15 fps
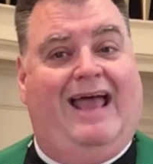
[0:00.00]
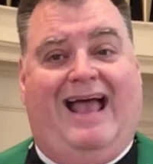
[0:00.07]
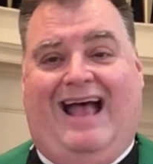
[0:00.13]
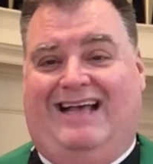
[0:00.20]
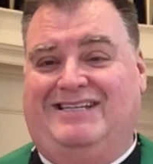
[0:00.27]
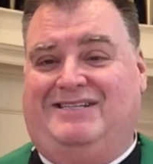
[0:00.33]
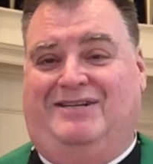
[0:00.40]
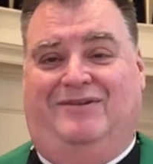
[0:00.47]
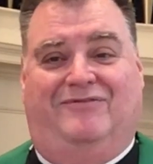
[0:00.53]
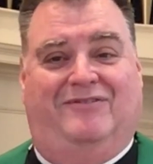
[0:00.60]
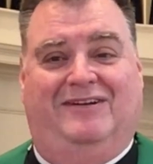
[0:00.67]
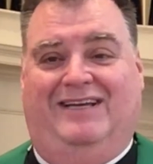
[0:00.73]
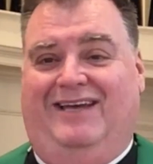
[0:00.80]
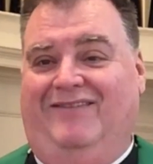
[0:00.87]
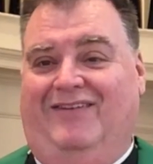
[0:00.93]
has to
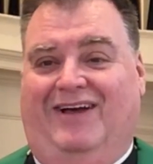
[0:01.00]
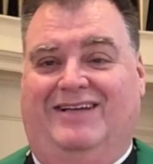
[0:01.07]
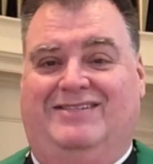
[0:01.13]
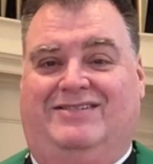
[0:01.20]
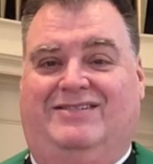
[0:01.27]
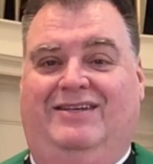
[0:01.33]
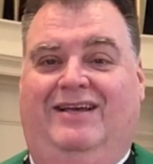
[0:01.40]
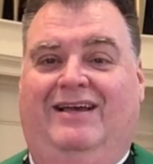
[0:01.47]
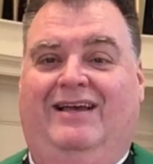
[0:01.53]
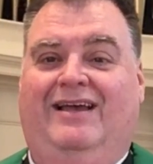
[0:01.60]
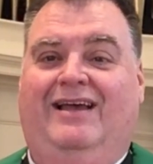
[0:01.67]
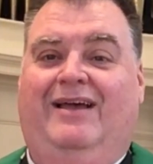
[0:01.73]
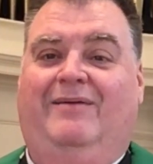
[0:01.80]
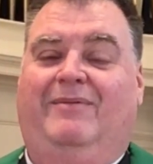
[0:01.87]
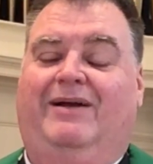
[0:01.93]
forgive us
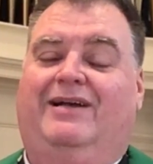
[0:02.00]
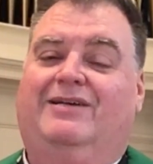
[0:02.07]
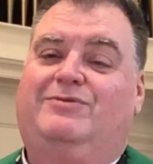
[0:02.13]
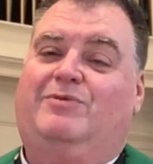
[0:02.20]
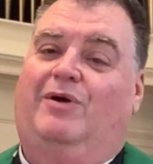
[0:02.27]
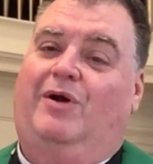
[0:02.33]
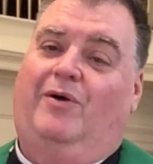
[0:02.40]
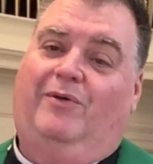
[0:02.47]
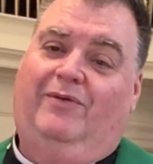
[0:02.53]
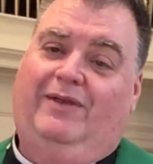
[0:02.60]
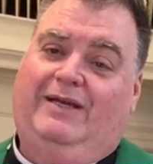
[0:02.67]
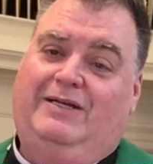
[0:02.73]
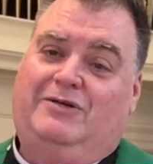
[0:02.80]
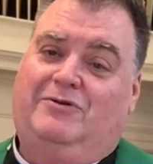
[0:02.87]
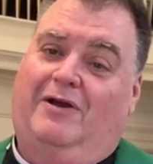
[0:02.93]
because we're
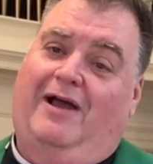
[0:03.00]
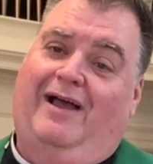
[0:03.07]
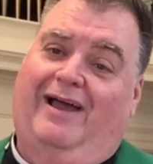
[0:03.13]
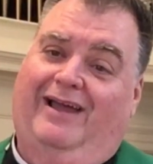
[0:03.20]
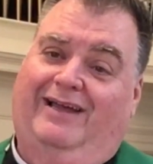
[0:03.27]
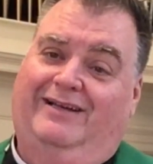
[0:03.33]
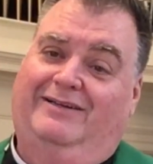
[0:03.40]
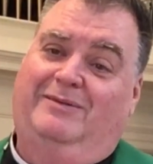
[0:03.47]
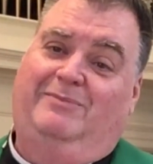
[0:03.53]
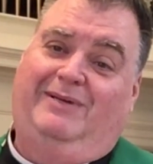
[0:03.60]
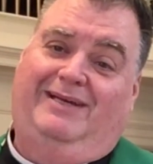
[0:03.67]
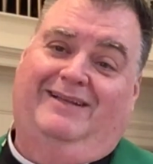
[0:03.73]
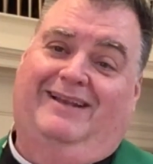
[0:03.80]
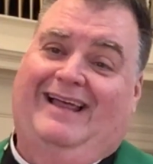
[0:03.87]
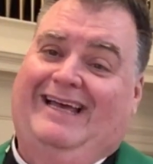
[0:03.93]
only trying to
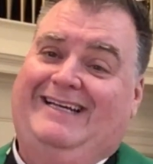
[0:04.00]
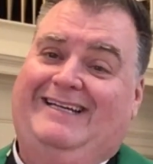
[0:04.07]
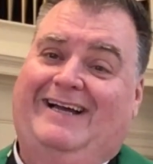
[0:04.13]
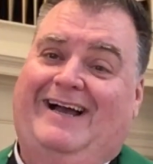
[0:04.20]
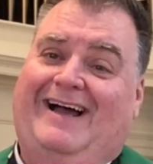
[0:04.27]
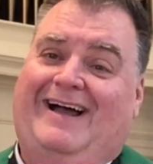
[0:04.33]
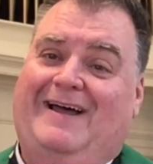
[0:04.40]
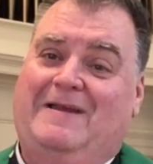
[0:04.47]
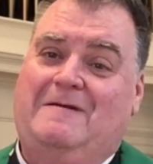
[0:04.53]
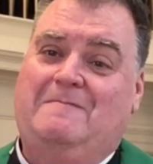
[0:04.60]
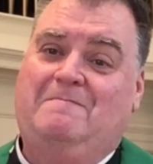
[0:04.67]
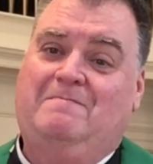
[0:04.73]
be like God.